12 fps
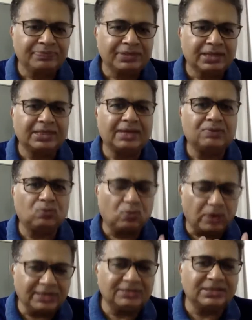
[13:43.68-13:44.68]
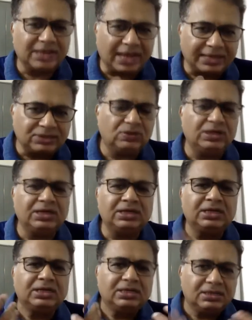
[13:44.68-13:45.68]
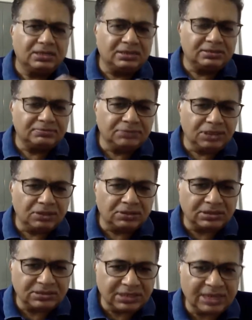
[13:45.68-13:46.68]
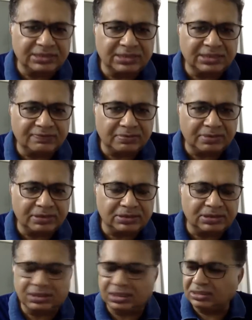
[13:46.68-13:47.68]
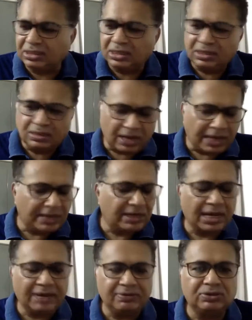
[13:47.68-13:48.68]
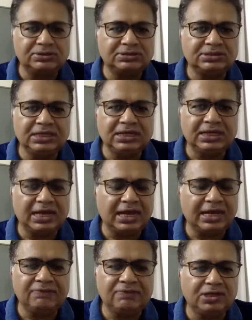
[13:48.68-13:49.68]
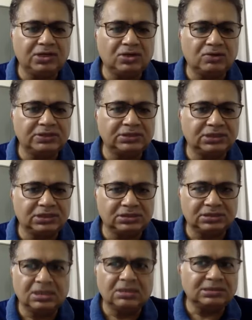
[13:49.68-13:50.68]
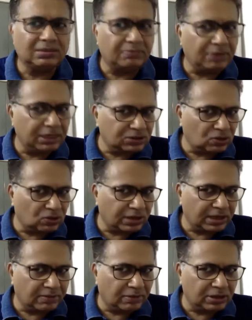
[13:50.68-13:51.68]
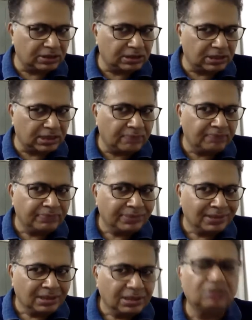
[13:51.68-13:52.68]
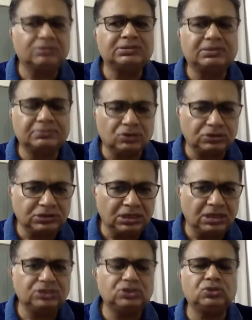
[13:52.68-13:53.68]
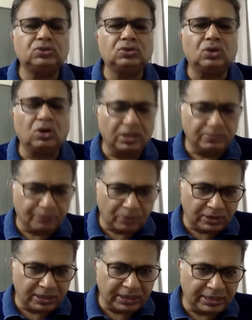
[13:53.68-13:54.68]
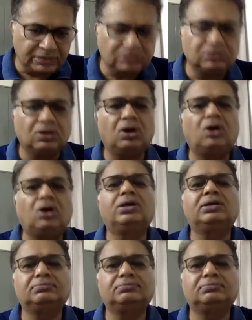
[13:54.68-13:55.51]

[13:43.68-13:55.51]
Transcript: that what is it actually, the serious information. I have not seen any video which is somebody is talking about some social issue or politics or